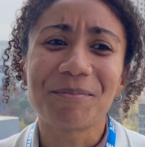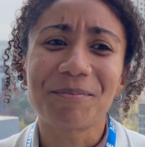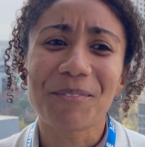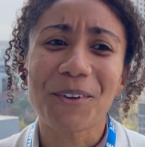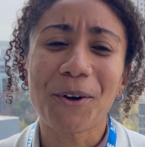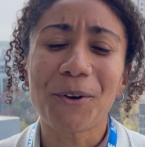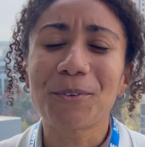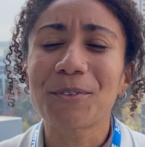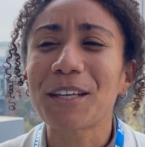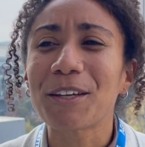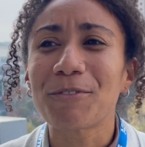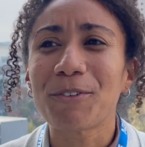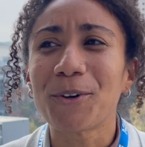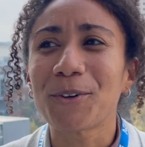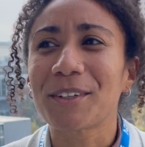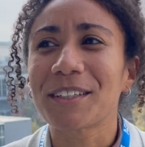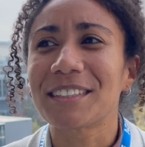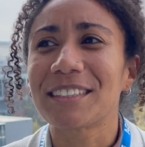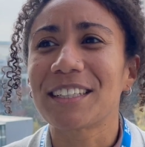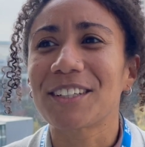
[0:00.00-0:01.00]
only
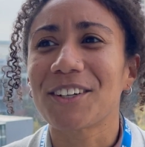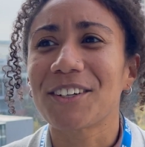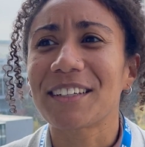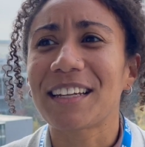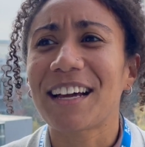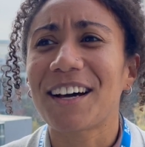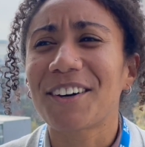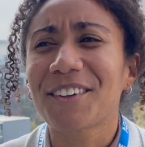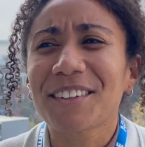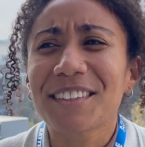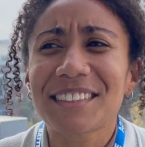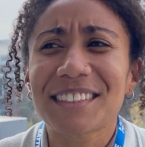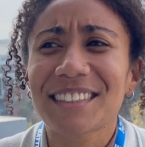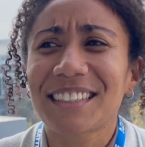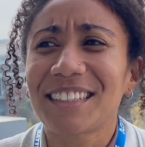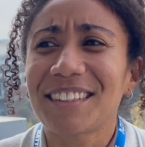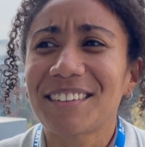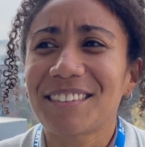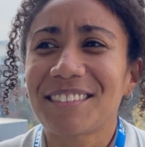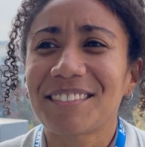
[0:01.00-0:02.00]
focusing on how this
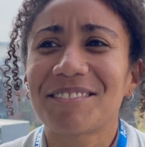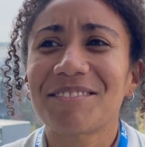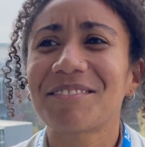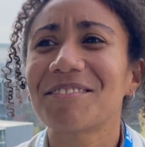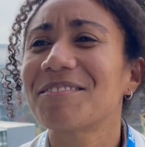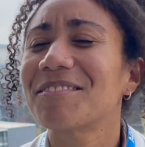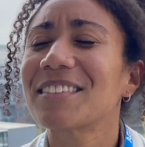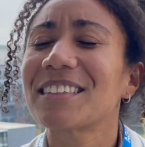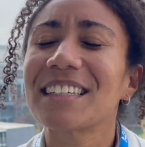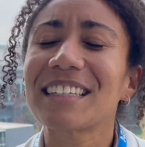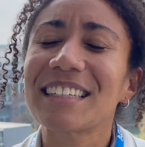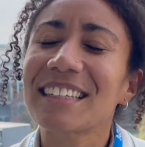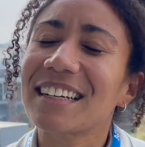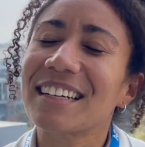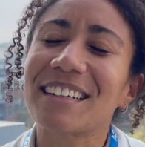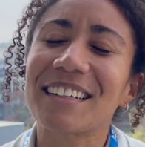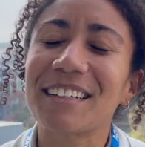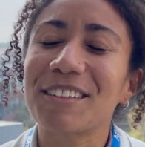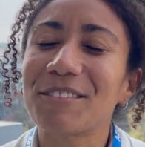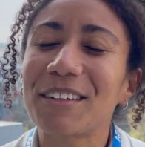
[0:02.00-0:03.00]
can,
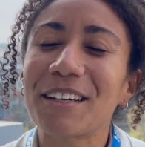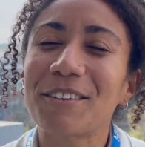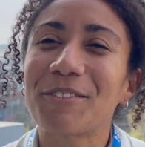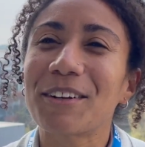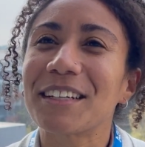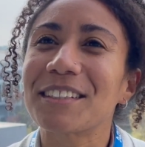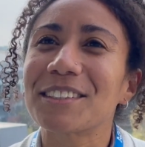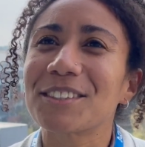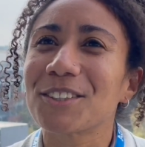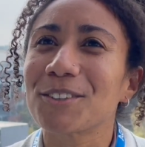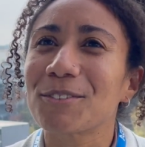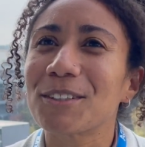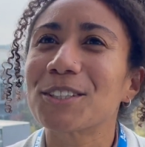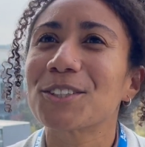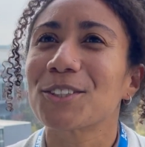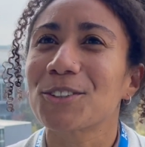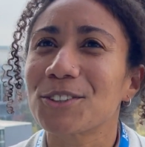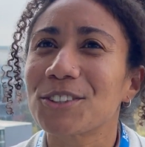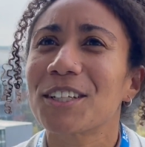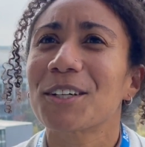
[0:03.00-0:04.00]
advance the
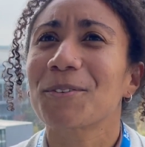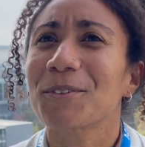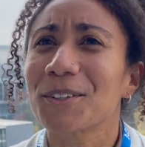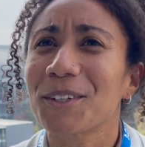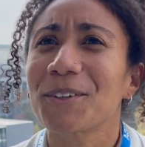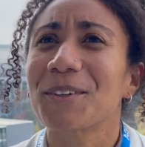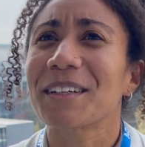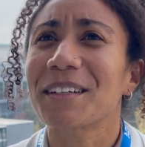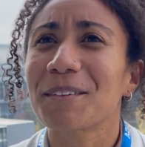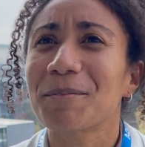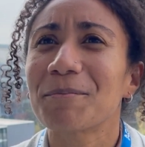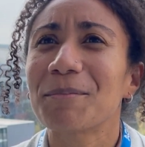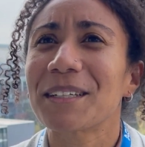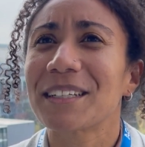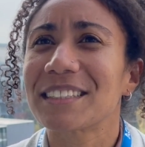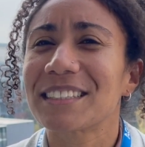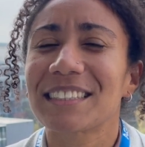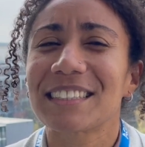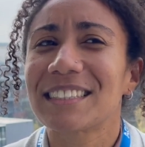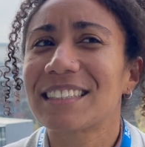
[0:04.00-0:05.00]
research that we're doing,
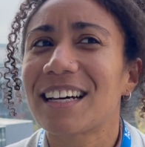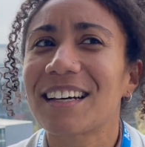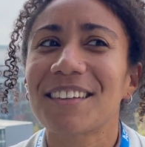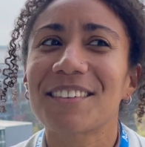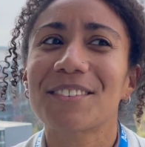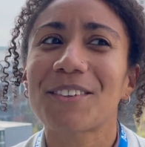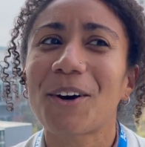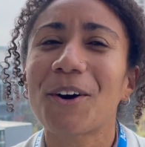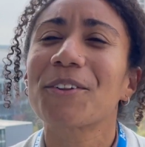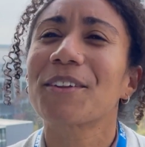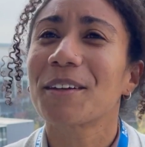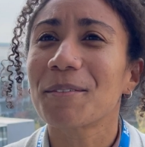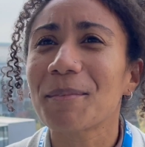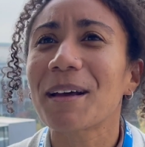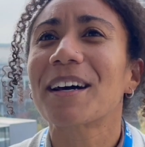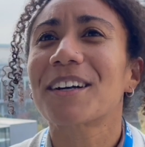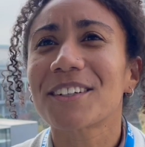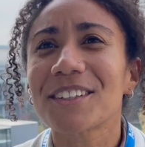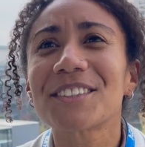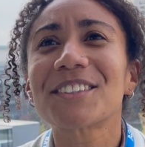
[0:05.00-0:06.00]
because it's not all that
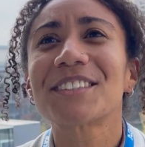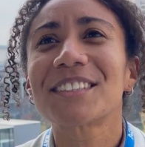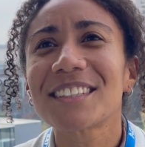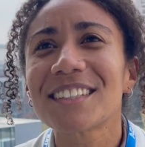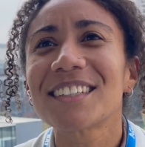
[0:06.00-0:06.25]
matters.